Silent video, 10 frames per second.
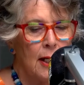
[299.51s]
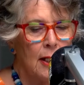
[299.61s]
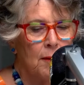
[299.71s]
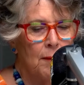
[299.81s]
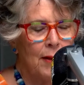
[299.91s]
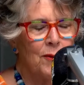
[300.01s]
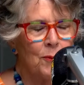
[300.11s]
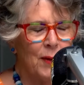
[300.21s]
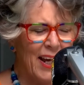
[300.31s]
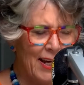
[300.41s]
I
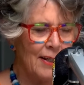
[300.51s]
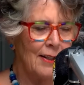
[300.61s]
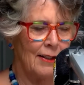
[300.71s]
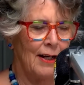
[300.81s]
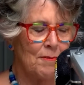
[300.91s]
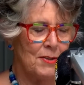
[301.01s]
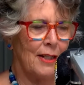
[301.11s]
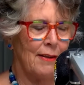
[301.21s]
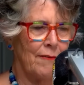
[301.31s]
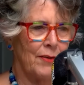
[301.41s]
thought, well, A, I'm
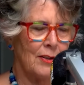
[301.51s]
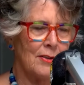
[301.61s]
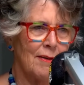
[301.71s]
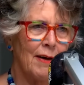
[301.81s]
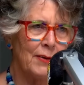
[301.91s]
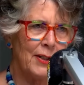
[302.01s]
South African, so I